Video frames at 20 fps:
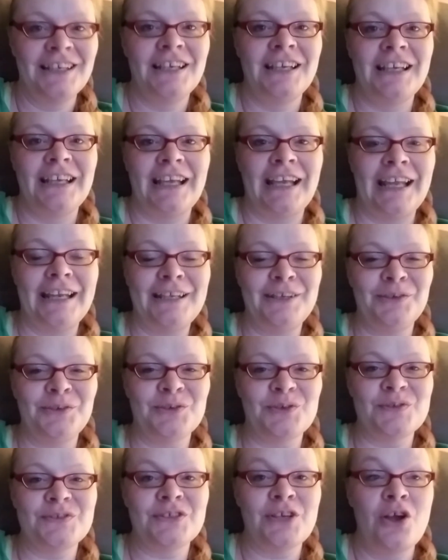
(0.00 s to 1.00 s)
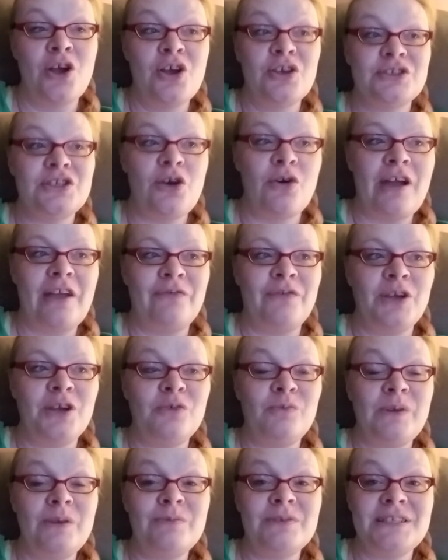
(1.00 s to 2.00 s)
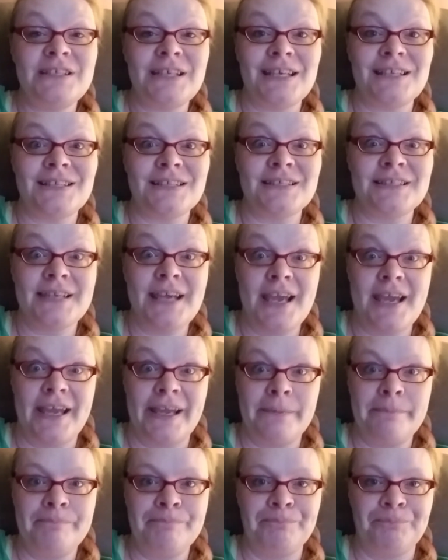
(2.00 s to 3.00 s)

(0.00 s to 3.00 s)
Any hoodles. So I figured we would take this time.